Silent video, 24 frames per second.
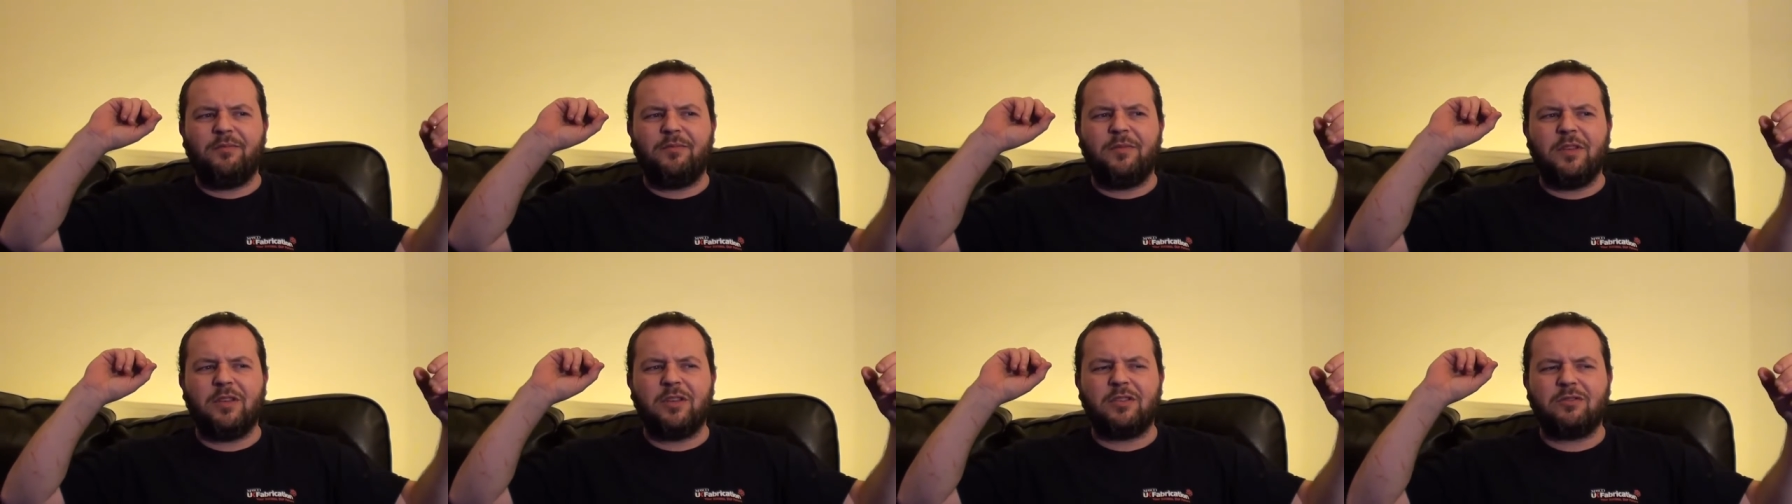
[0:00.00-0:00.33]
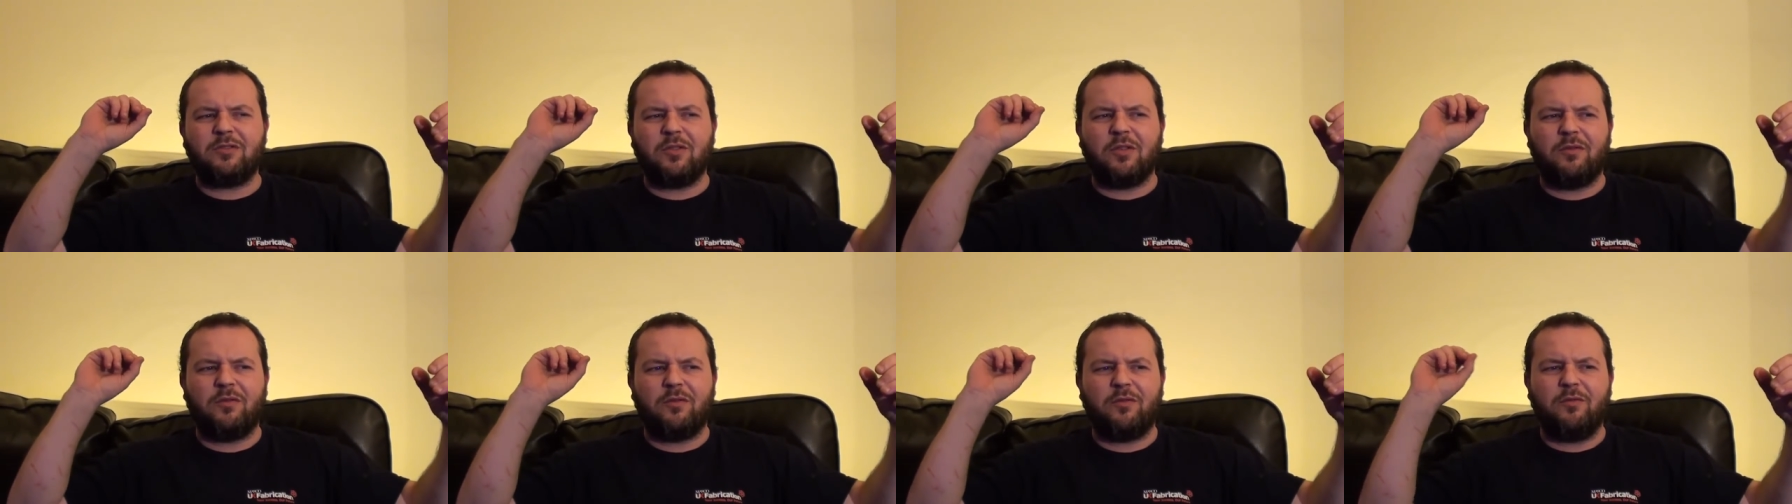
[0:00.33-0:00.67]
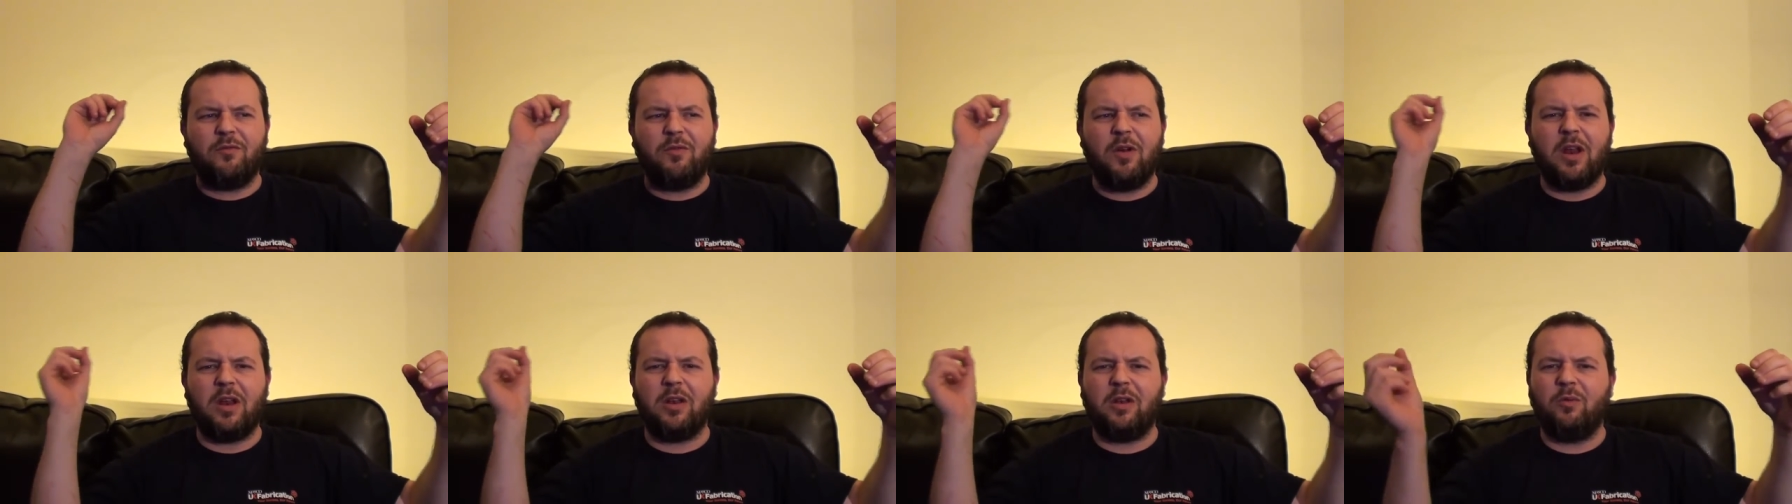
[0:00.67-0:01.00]
this sort
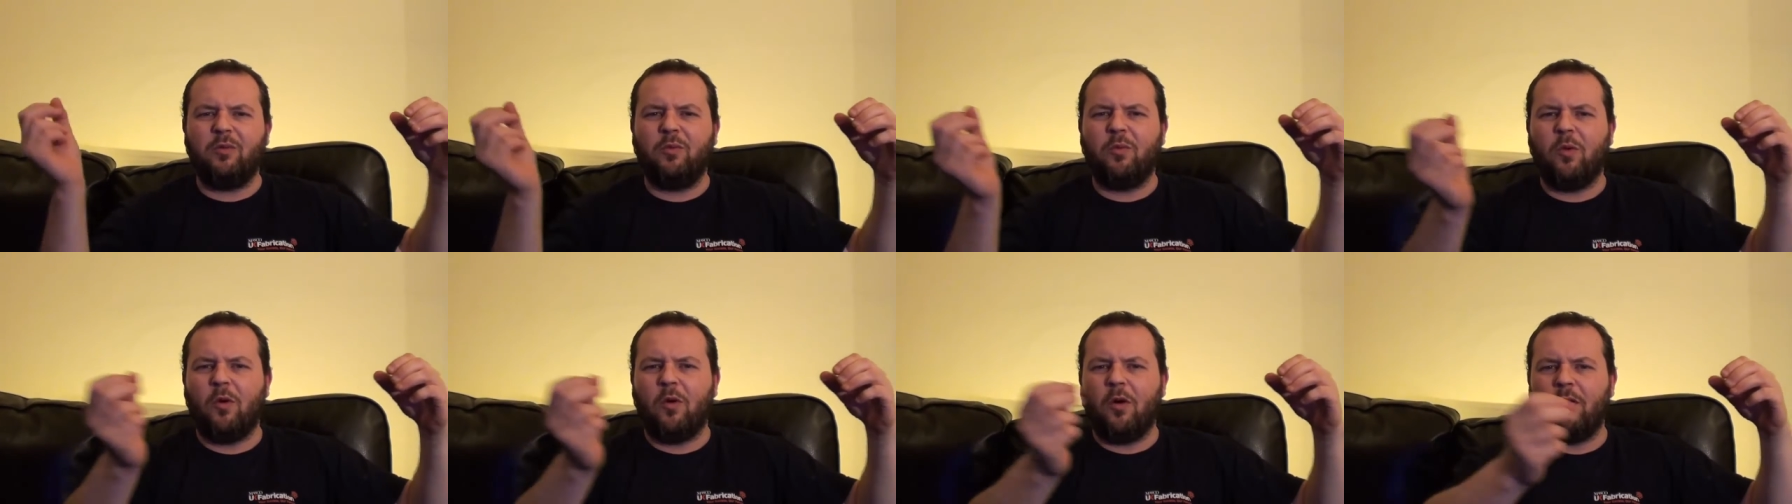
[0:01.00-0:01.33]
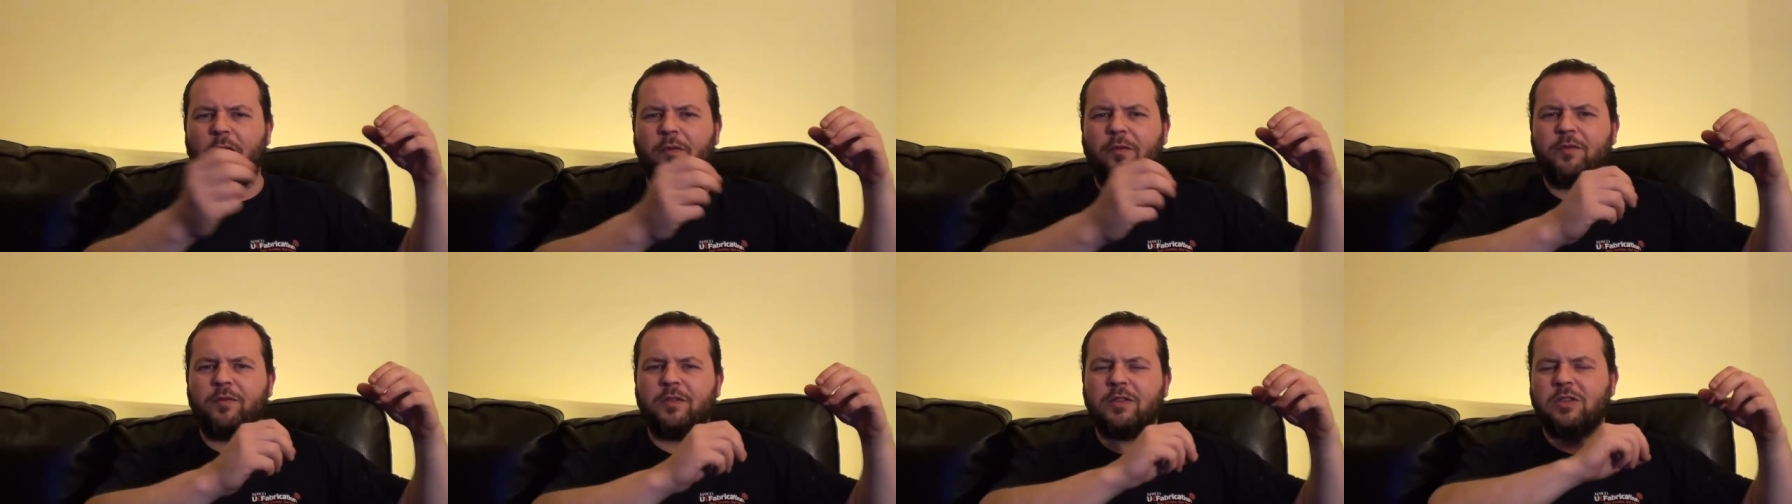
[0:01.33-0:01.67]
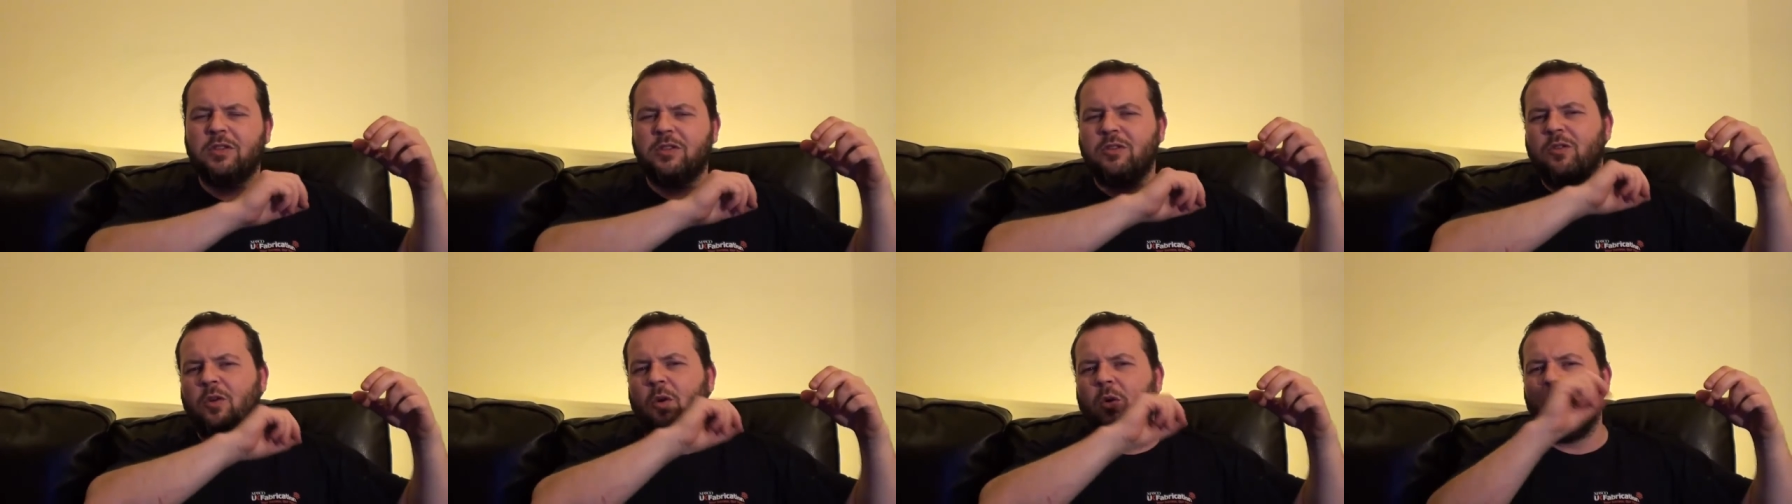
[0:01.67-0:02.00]
of Red Dwarf
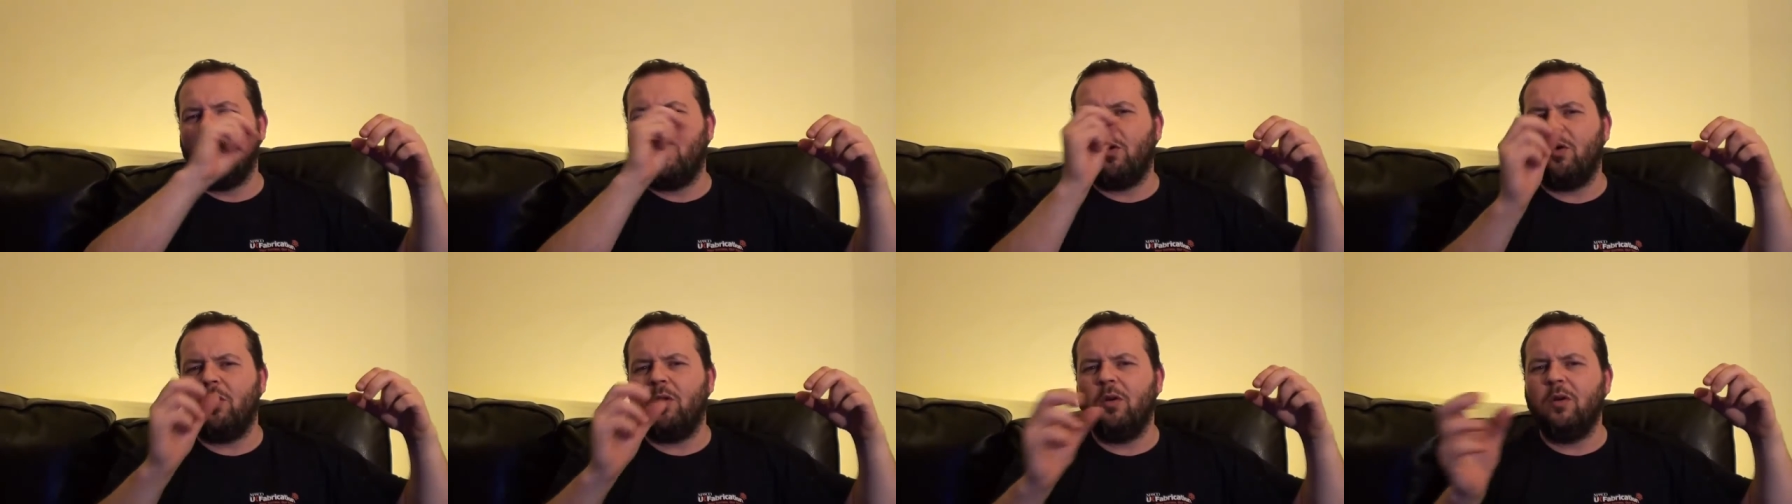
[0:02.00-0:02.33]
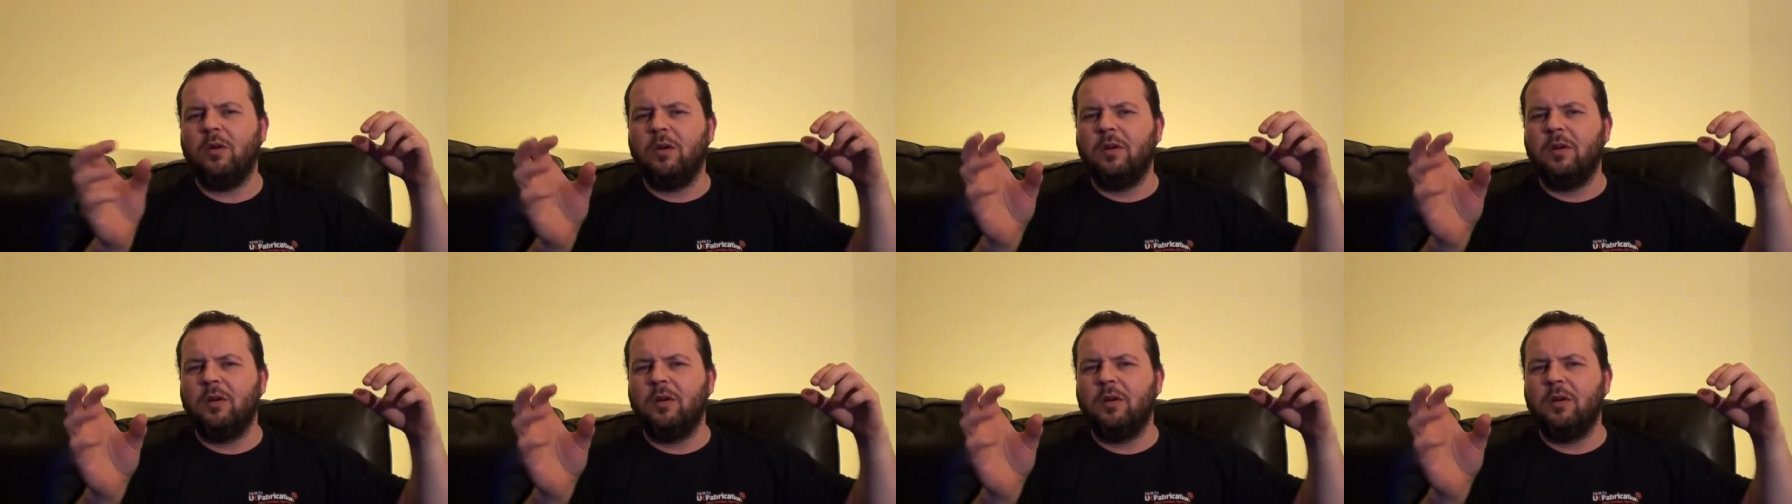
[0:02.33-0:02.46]
score,